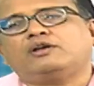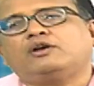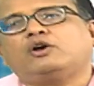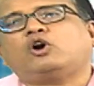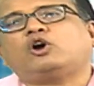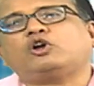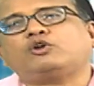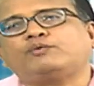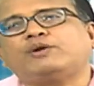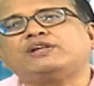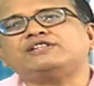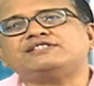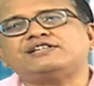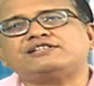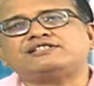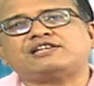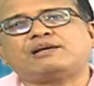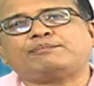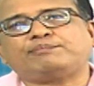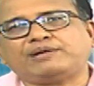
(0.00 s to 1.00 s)
or once the
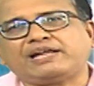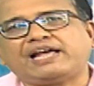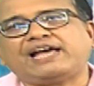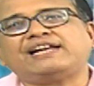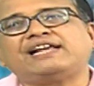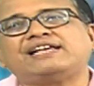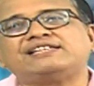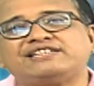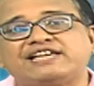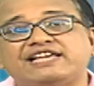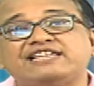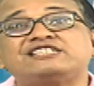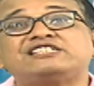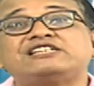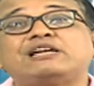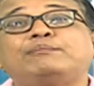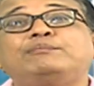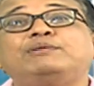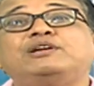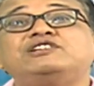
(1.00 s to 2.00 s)
supplier has
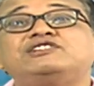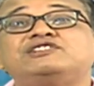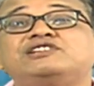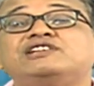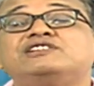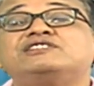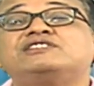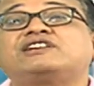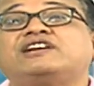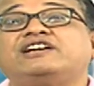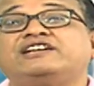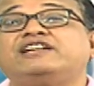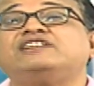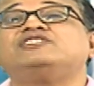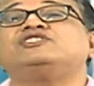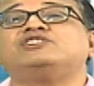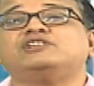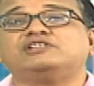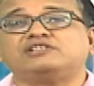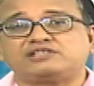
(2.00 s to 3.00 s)
established his
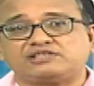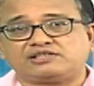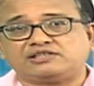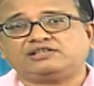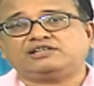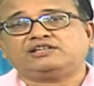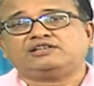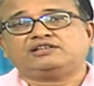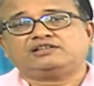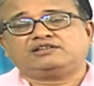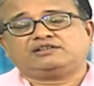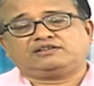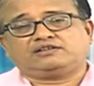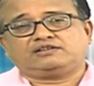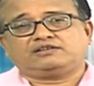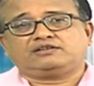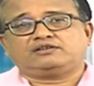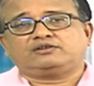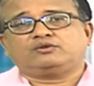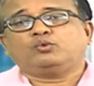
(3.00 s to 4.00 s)
credentials
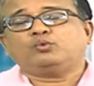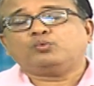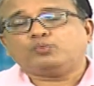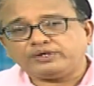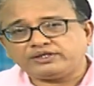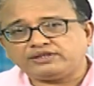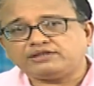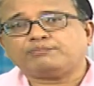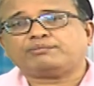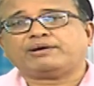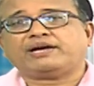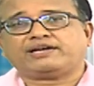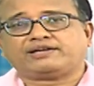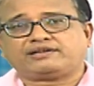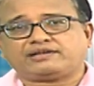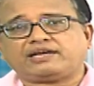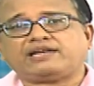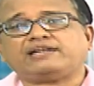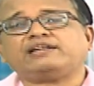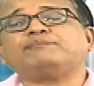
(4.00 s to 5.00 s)
with the buyer
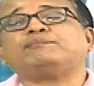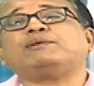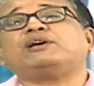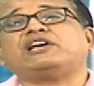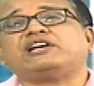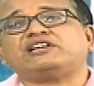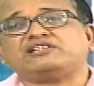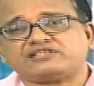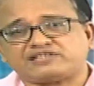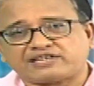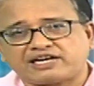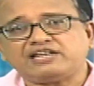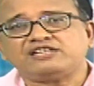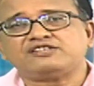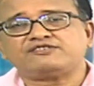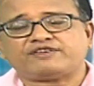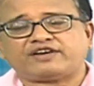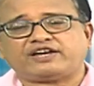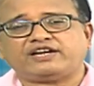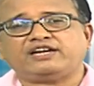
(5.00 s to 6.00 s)
and the buyer is
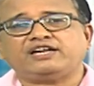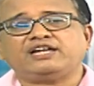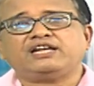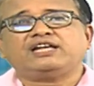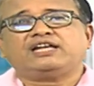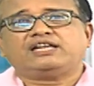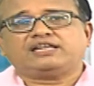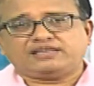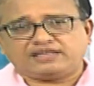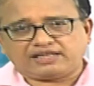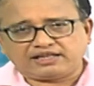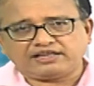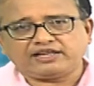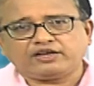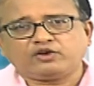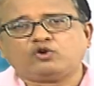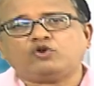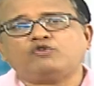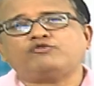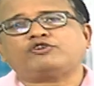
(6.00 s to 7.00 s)
satisfied, then they
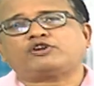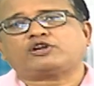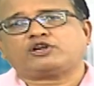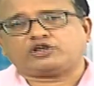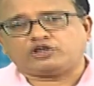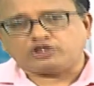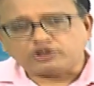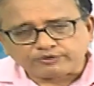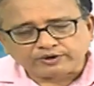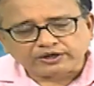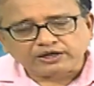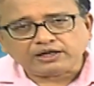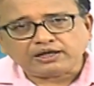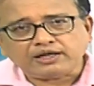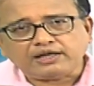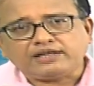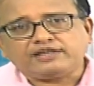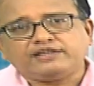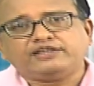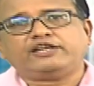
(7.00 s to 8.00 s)
go for a renewal,
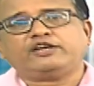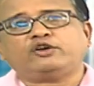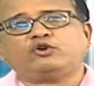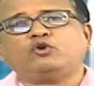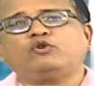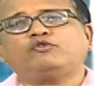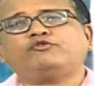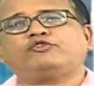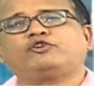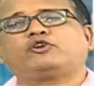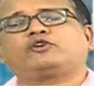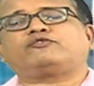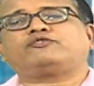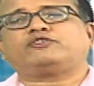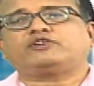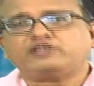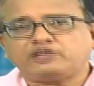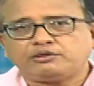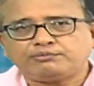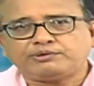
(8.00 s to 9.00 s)
they go for
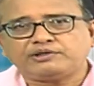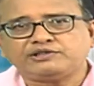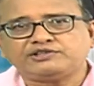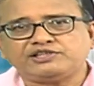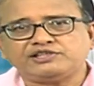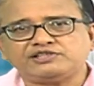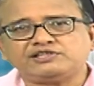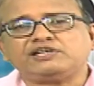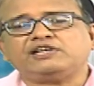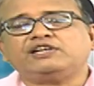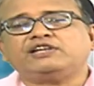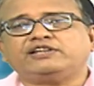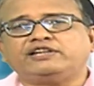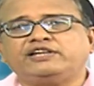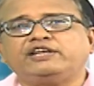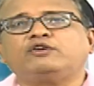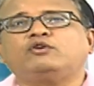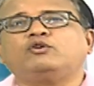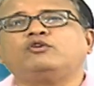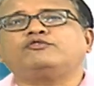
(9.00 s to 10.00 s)
further purchase, they
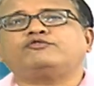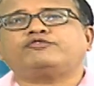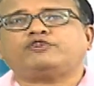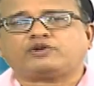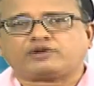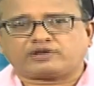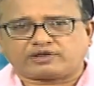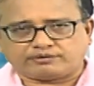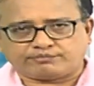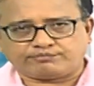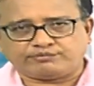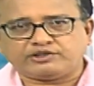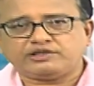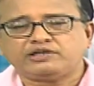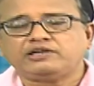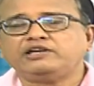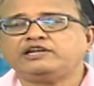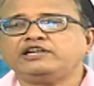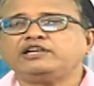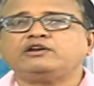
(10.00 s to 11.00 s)
go for a
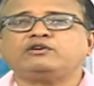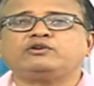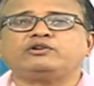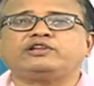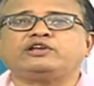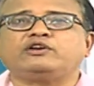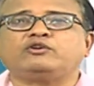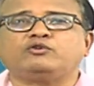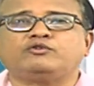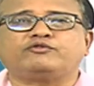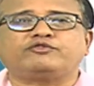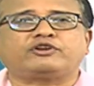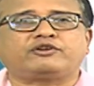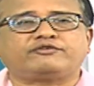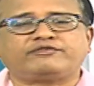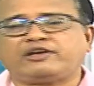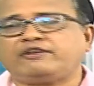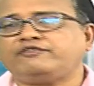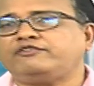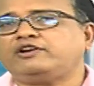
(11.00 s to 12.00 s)
yearly, they go for a
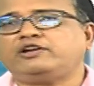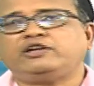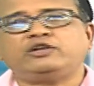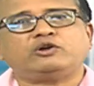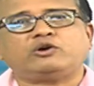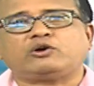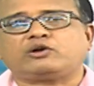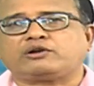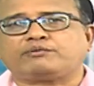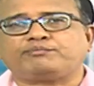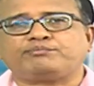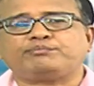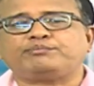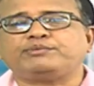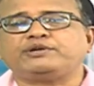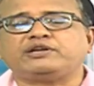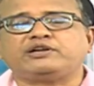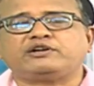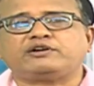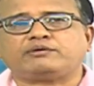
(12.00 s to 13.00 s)
5-yearly or a
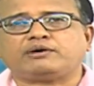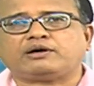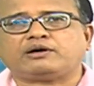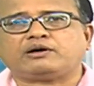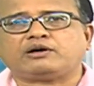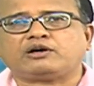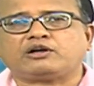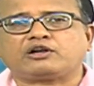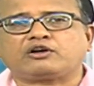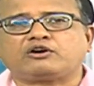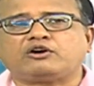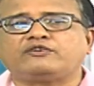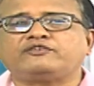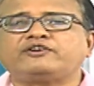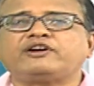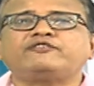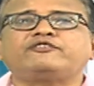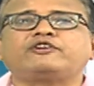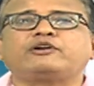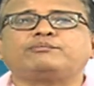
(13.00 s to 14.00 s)
period or a
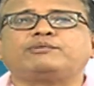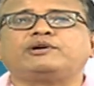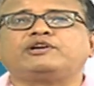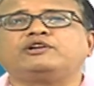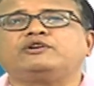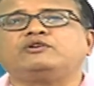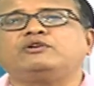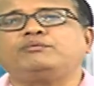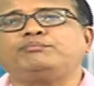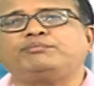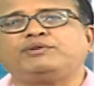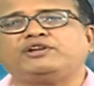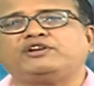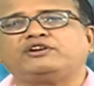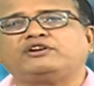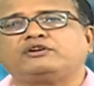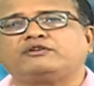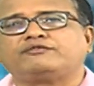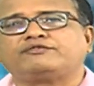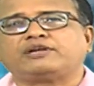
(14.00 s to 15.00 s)
contract for a particular period
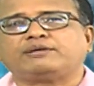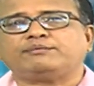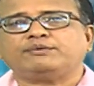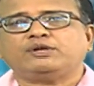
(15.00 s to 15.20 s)
of time.